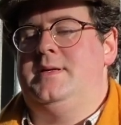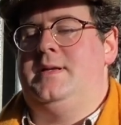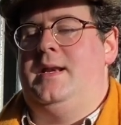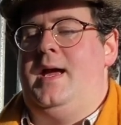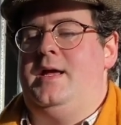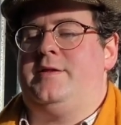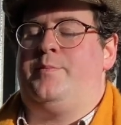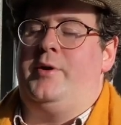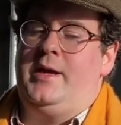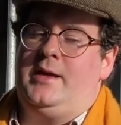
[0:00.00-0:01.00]
Last
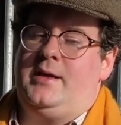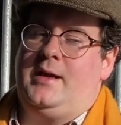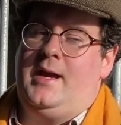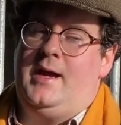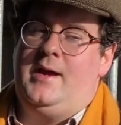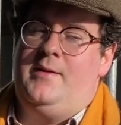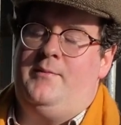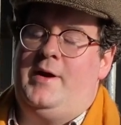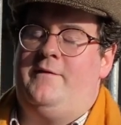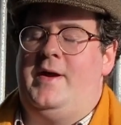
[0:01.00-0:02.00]
spring,
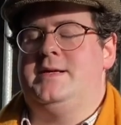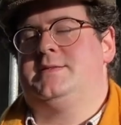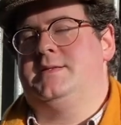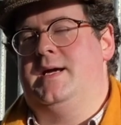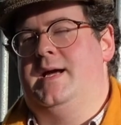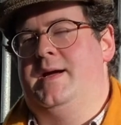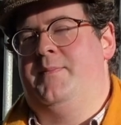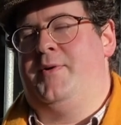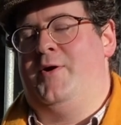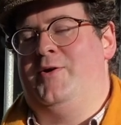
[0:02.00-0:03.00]
my vet,
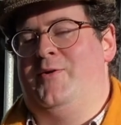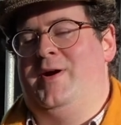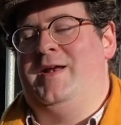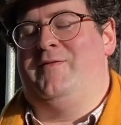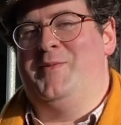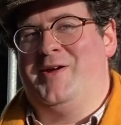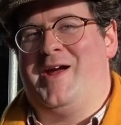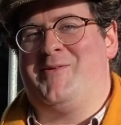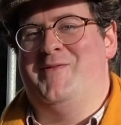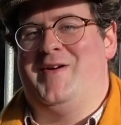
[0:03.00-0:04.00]
Paddy O'Reilly from
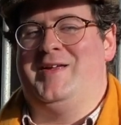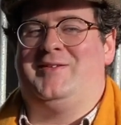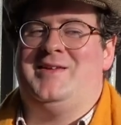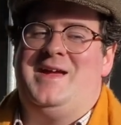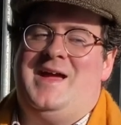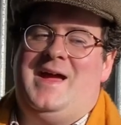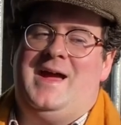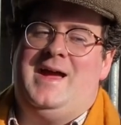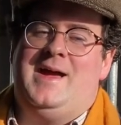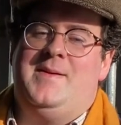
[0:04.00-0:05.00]
Monaghan Equine Vets,
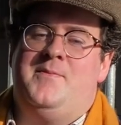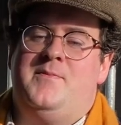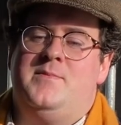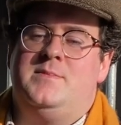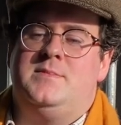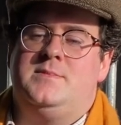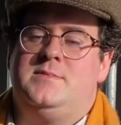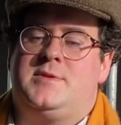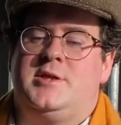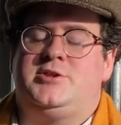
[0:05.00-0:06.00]

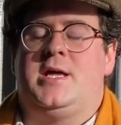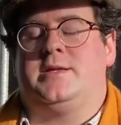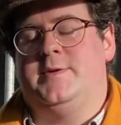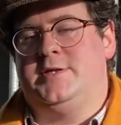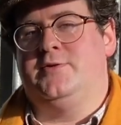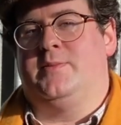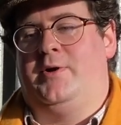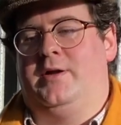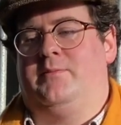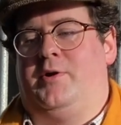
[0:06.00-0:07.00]
suggested me to use a
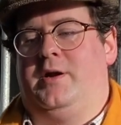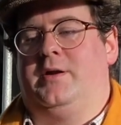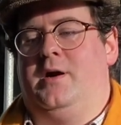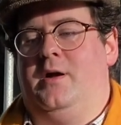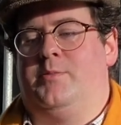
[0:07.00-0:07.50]
product called